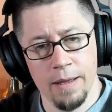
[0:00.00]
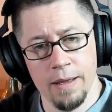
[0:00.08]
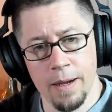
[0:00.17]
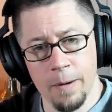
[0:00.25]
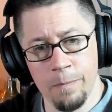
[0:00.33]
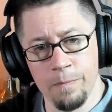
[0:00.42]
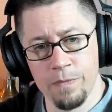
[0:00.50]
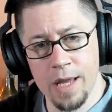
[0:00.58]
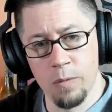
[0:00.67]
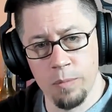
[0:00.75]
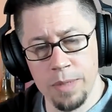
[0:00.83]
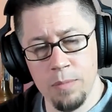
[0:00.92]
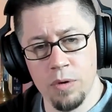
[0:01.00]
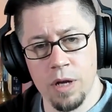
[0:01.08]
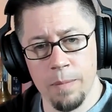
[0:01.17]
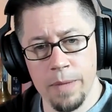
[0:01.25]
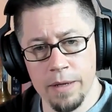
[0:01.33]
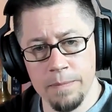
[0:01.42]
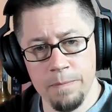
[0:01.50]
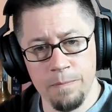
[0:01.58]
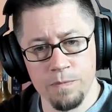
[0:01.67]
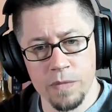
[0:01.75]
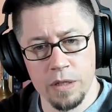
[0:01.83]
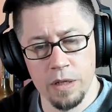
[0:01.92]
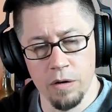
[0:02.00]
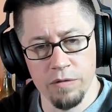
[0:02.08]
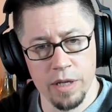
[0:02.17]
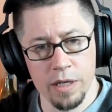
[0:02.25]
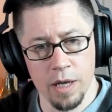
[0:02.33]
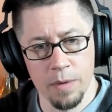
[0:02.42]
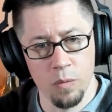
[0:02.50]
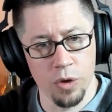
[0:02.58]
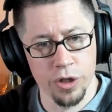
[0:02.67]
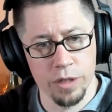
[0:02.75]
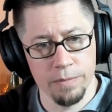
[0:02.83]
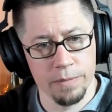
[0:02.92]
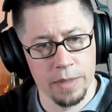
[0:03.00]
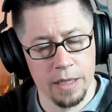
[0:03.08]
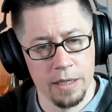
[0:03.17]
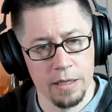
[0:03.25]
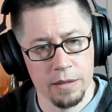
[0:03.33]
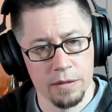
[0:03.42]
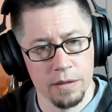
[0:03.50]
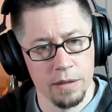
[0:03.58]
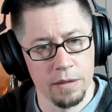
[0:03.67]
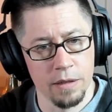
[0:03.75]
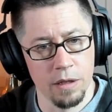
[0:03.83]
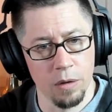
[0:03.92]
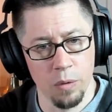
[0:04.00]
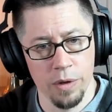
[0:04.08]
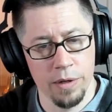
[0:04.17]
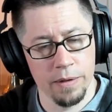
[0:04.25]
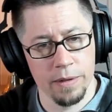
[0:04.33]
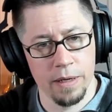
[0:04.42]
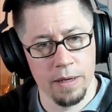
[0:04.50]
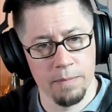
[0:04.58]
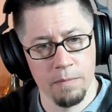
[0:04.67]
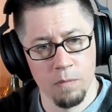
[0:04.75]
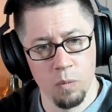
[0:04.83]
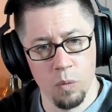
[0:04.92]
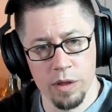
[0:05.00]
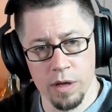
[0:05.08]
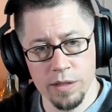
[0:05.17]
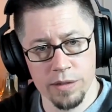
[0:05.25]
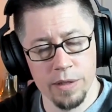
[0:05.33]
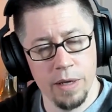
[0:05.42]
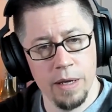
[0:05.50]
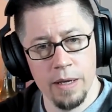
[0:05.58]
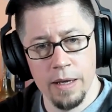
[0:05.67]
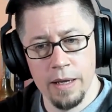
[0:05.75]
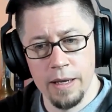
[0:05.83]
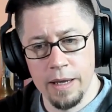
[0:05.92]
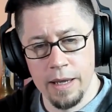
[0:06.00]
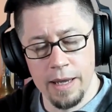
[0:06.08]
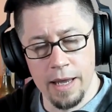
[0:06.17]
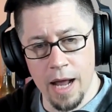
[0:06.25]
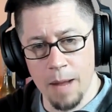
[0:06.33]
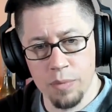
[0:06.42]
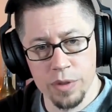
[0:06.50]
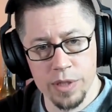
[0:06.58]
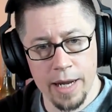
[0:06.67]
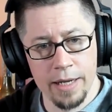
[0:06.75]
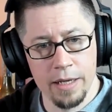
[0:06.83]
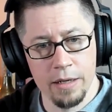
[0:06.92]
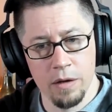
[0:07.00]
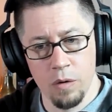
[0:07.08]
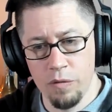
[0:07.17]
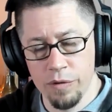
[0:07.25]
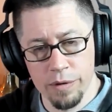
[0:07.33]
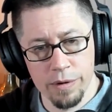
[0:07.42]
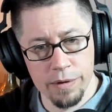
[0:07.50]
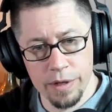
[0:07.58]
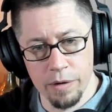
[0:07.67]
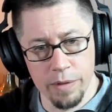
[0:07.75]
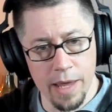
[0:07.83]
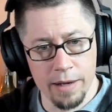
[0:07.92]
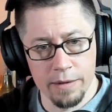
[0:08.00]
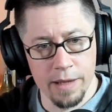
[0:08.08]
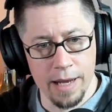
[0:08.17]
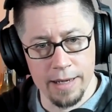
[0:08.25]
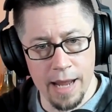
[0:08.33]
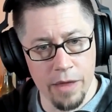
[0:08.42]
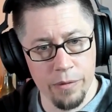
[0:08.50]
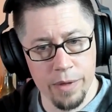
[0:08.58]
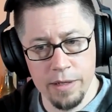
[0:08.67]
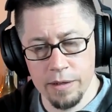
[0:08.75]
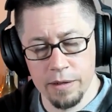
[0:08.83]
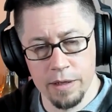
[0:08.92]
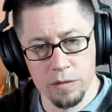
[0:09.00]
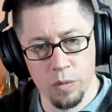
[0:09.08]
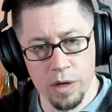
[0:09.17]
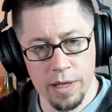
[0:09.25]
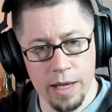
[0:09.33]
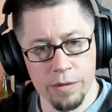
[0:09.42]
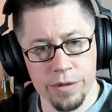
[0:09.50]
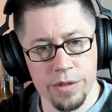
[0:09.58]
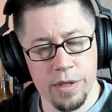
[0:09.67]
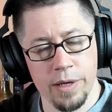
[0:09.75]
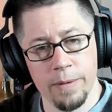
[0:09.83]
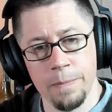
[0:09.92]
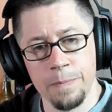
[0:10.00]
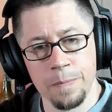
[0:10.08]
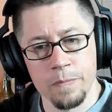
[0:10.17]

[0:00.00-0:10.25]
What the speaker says: And when people come in, if they come and worship the Lord with us, and I'm presiding over that gathering as one of the elders there,